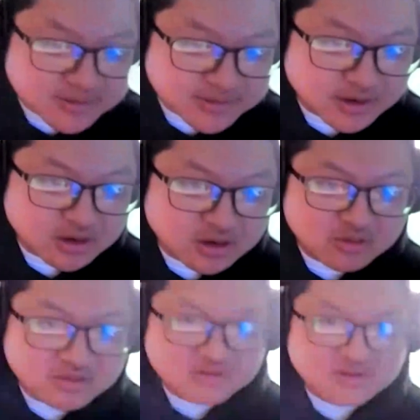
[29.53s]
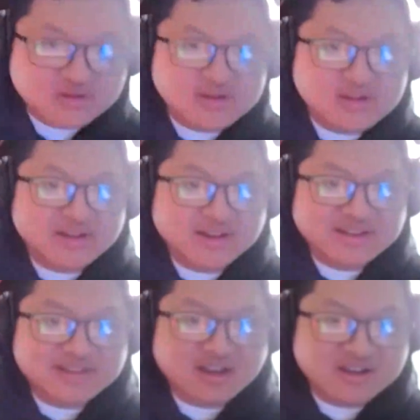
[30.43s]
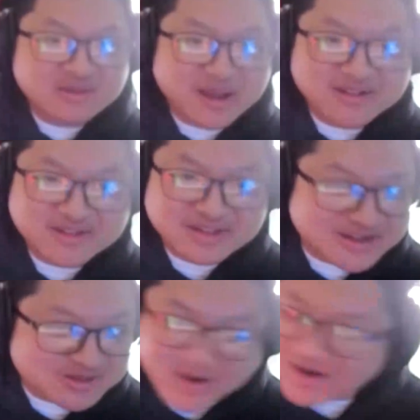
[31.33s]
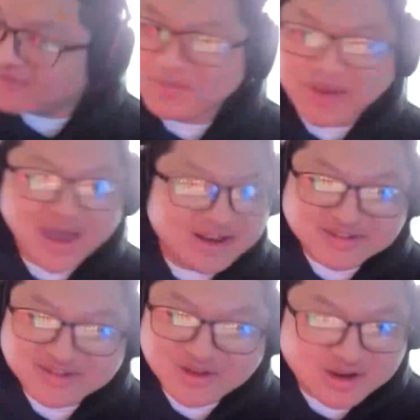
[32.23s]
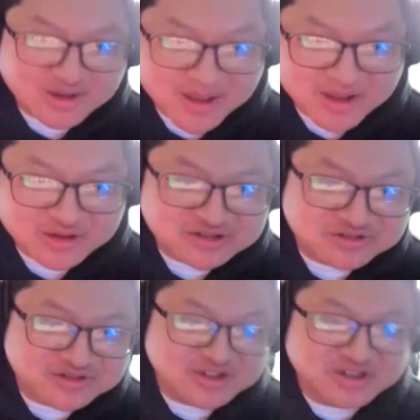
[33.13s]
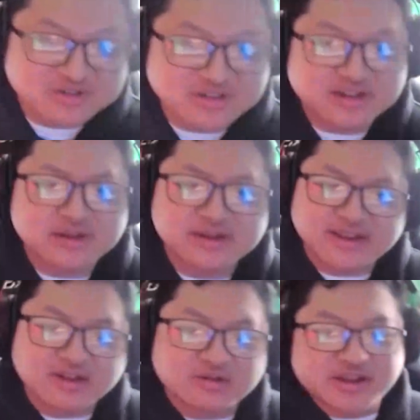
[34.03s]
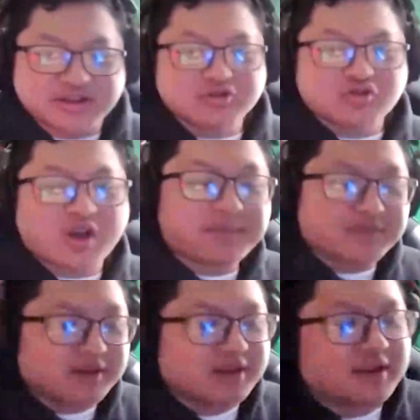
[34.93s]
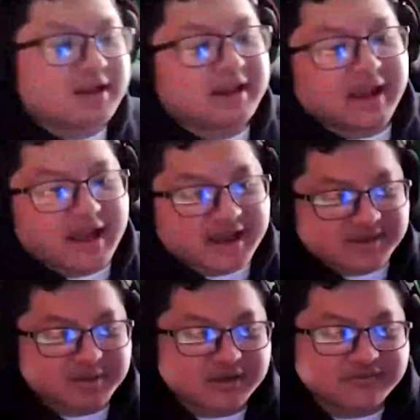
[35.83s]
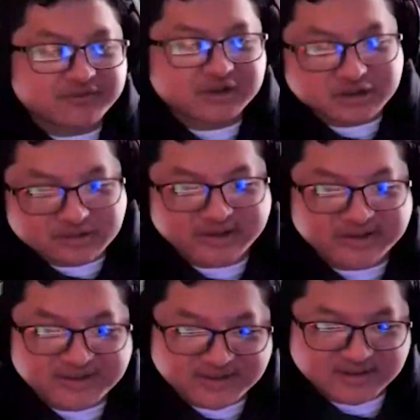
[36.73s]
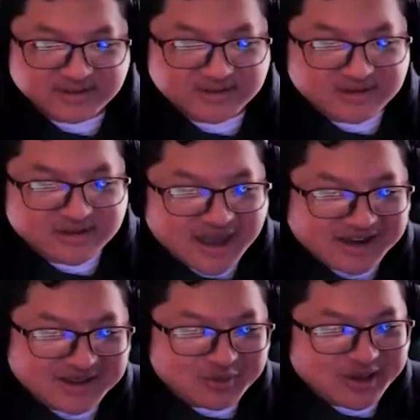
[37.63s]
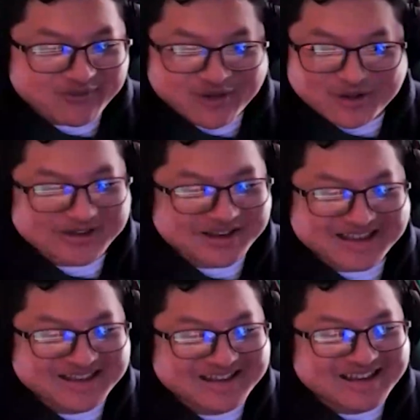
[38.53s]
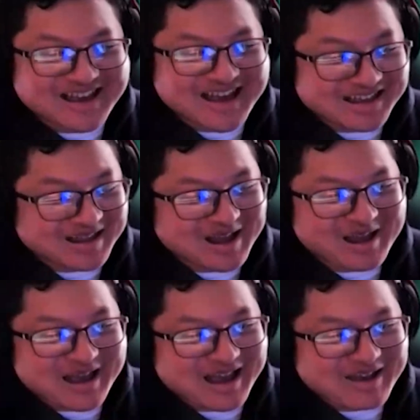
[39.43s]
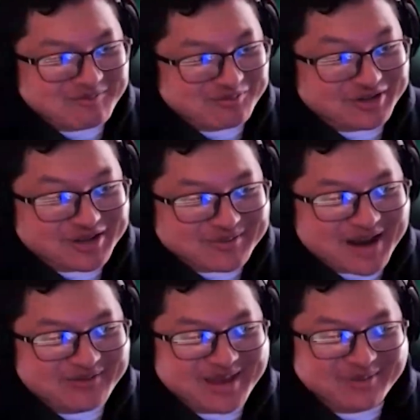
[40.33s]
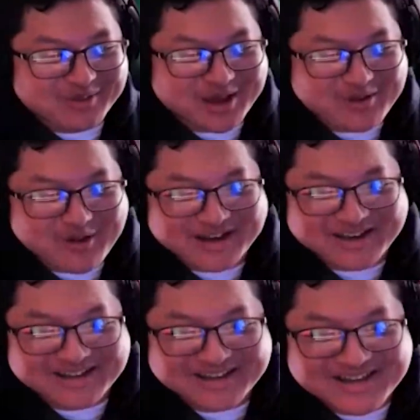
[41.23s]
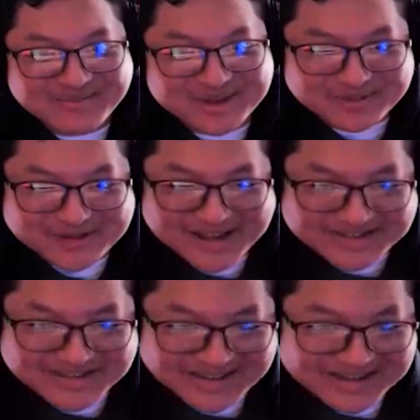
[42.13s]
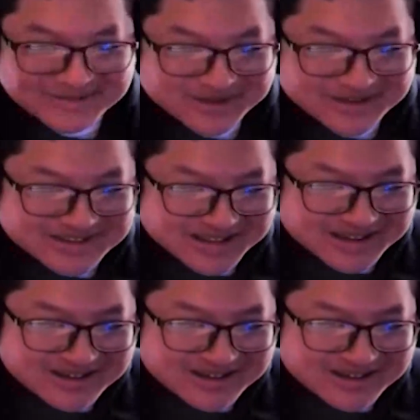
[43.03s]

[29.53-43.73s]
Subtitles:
so let's talk about right off the bat, let's talk about the single that you dropped last month, Clueless. And it's with I'm pretty bad with names, so I don't want to mispronunciate, but it's like